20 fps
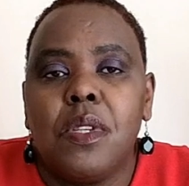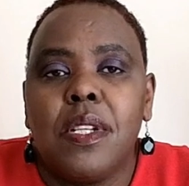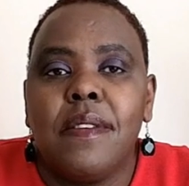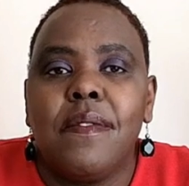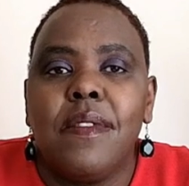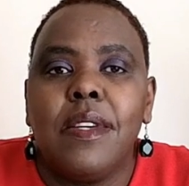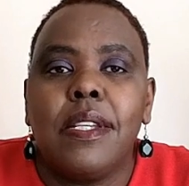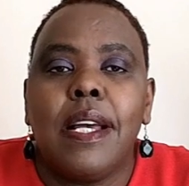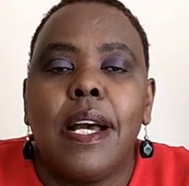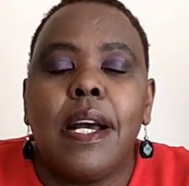
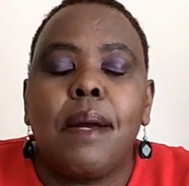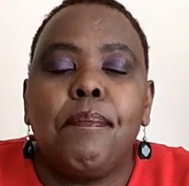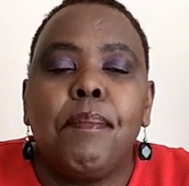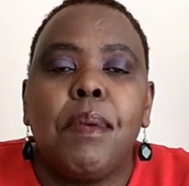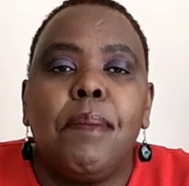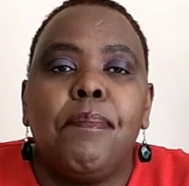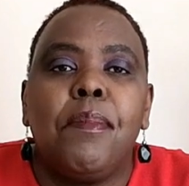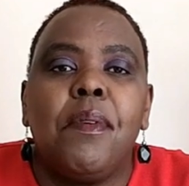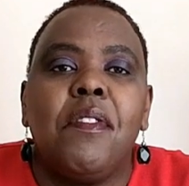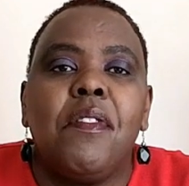leave the young
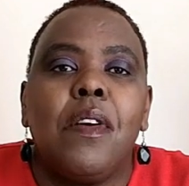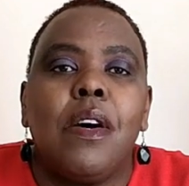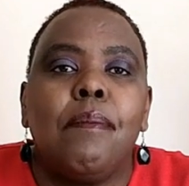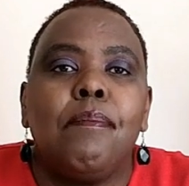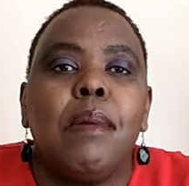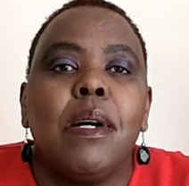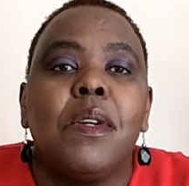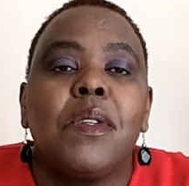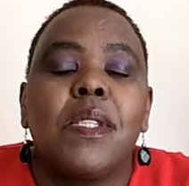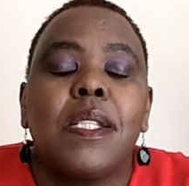people for
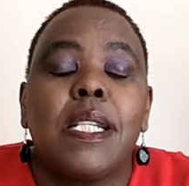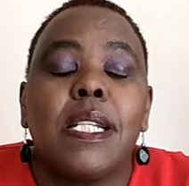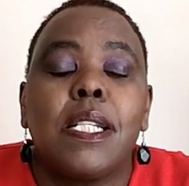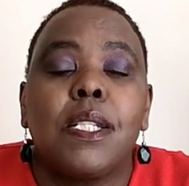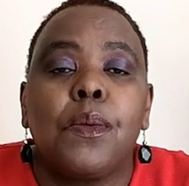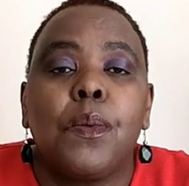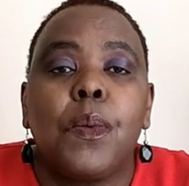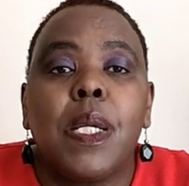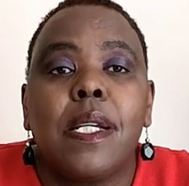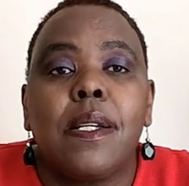about
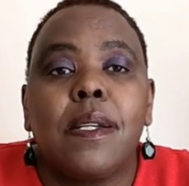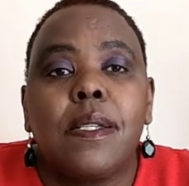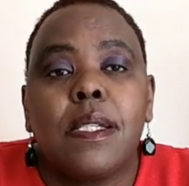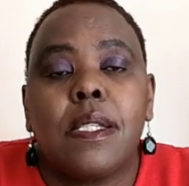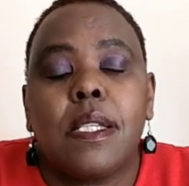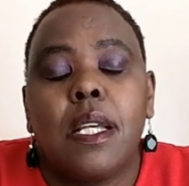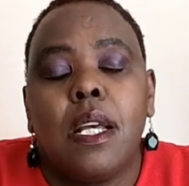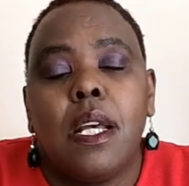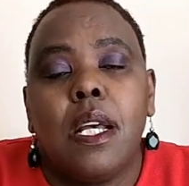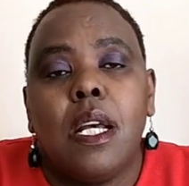6
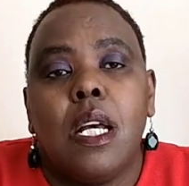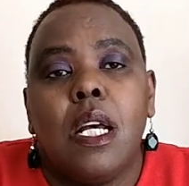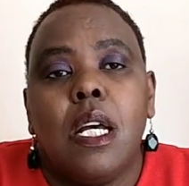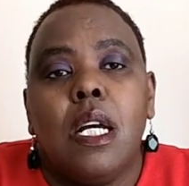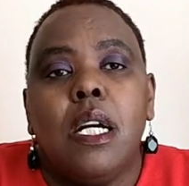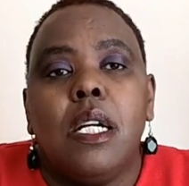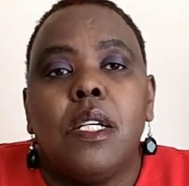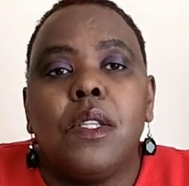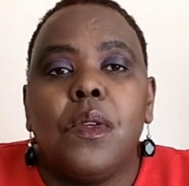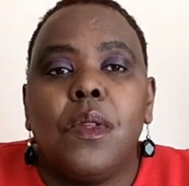weeks
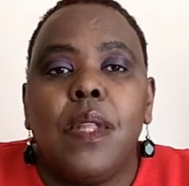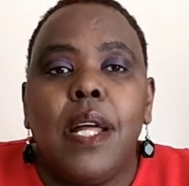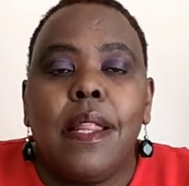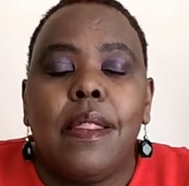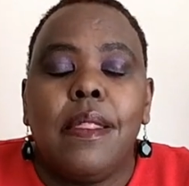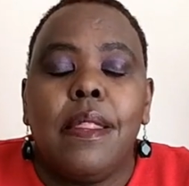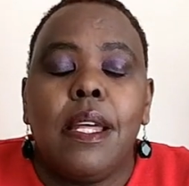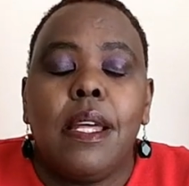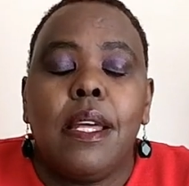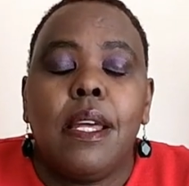so
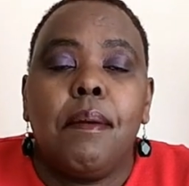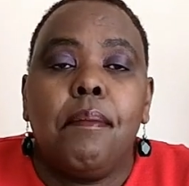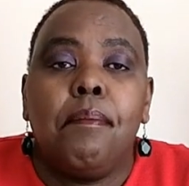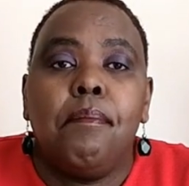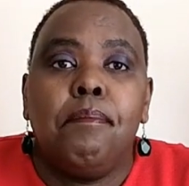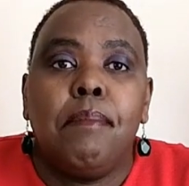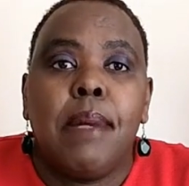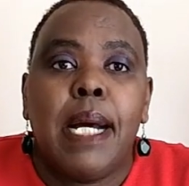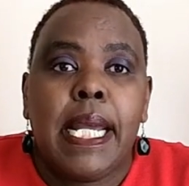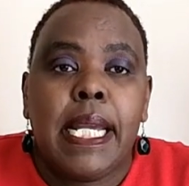that the
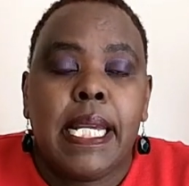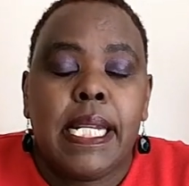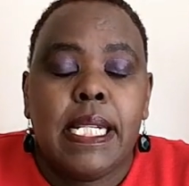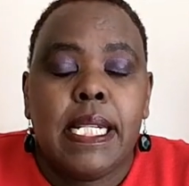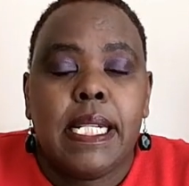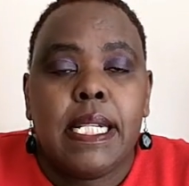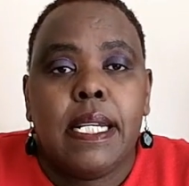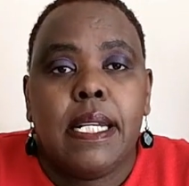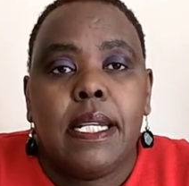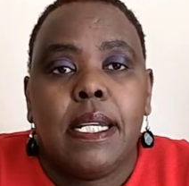
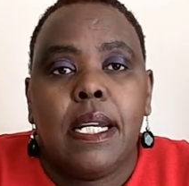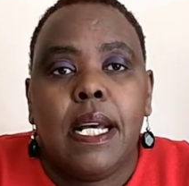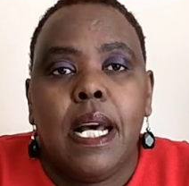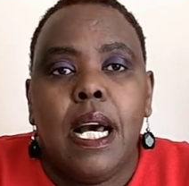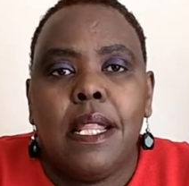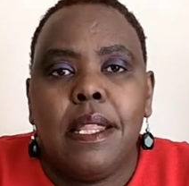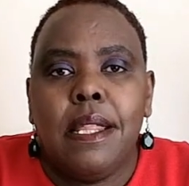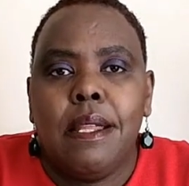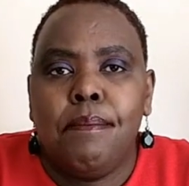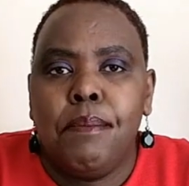mind
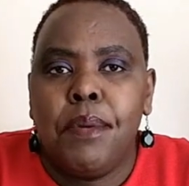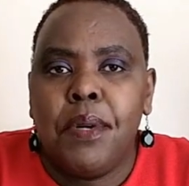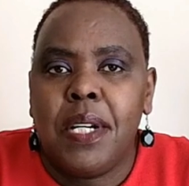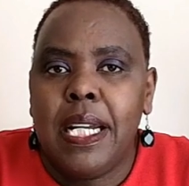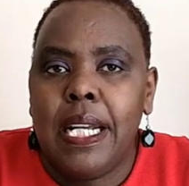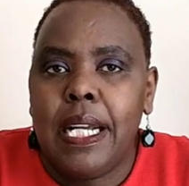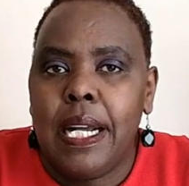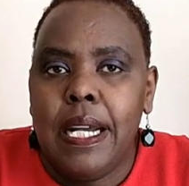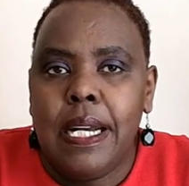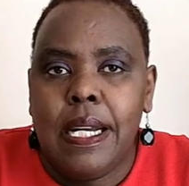and the
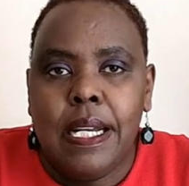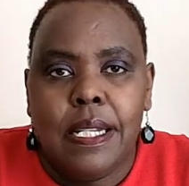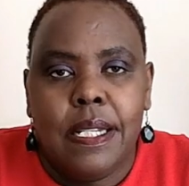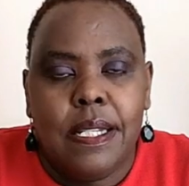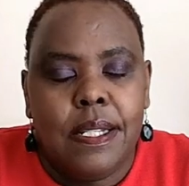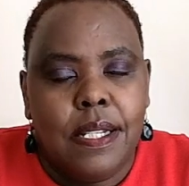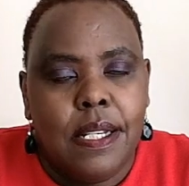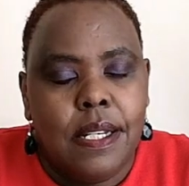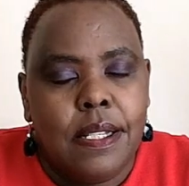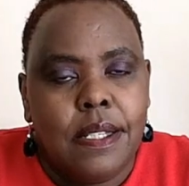body can
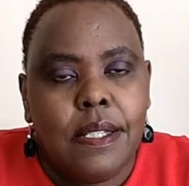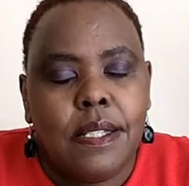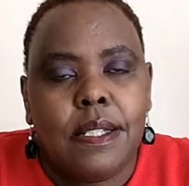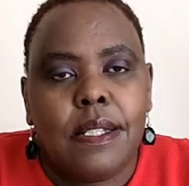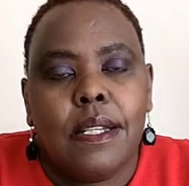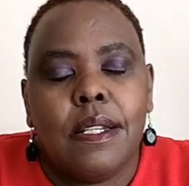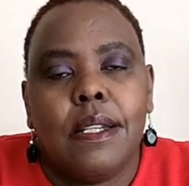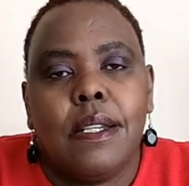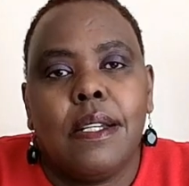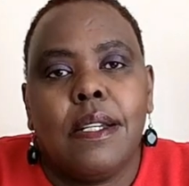
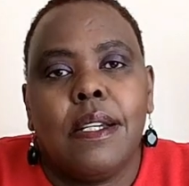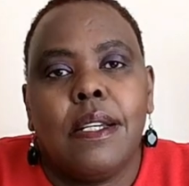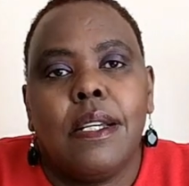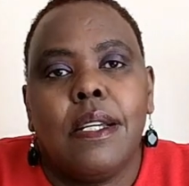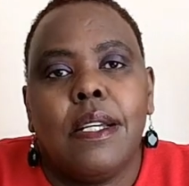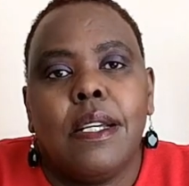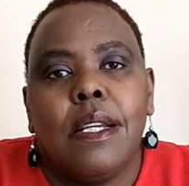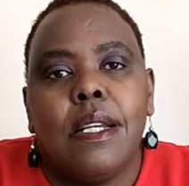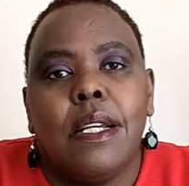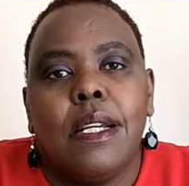adjust.
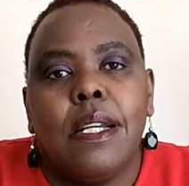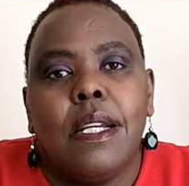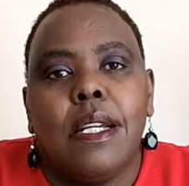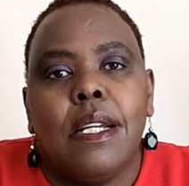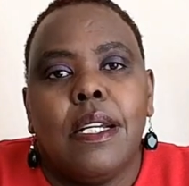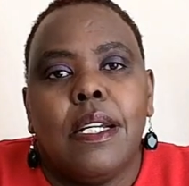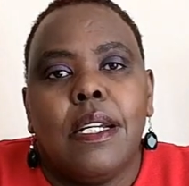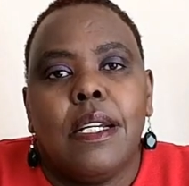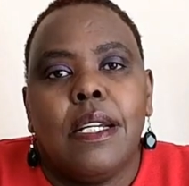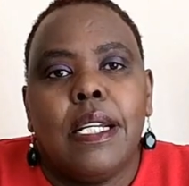
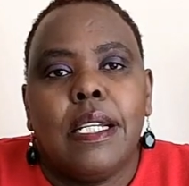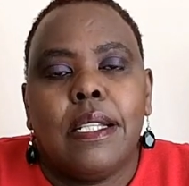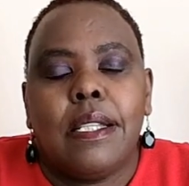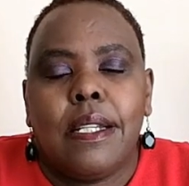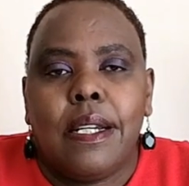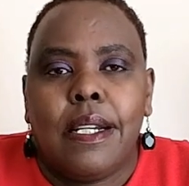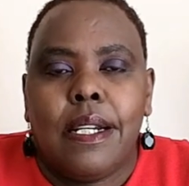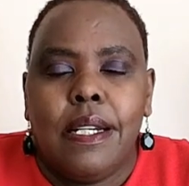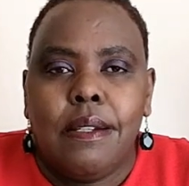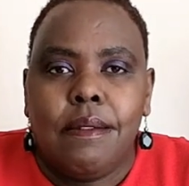
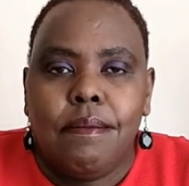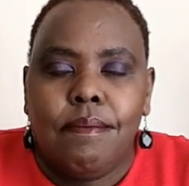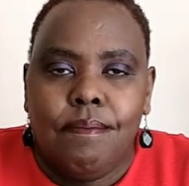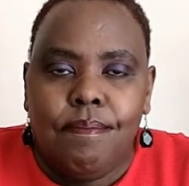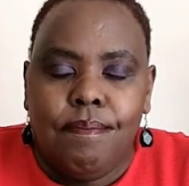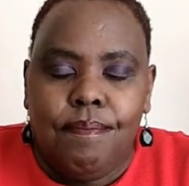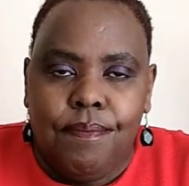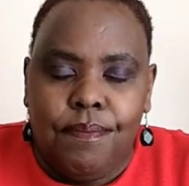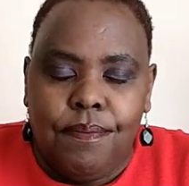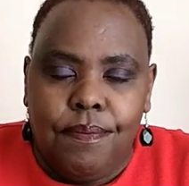It can
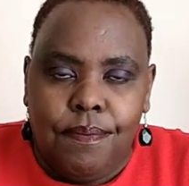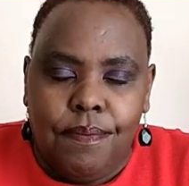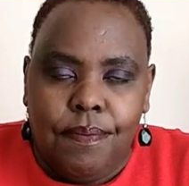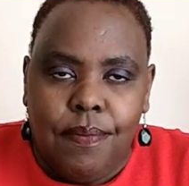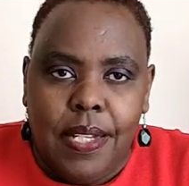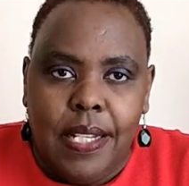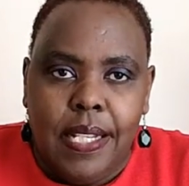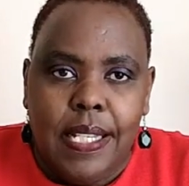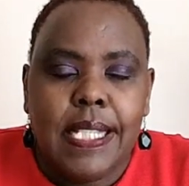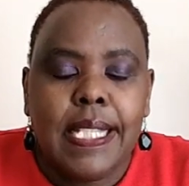
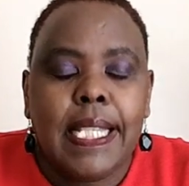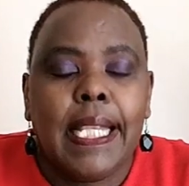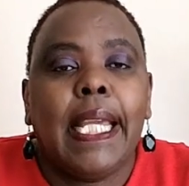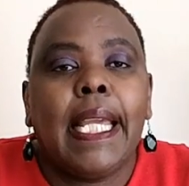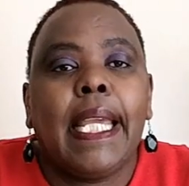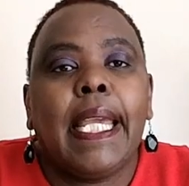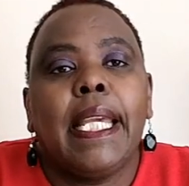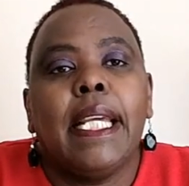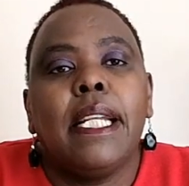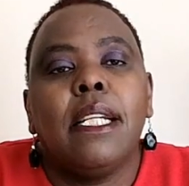
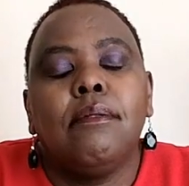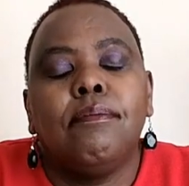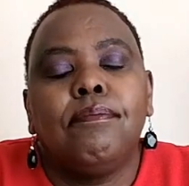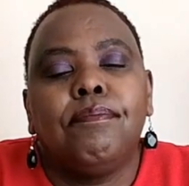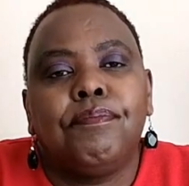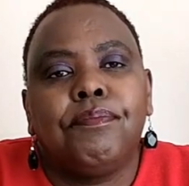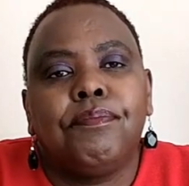sink in.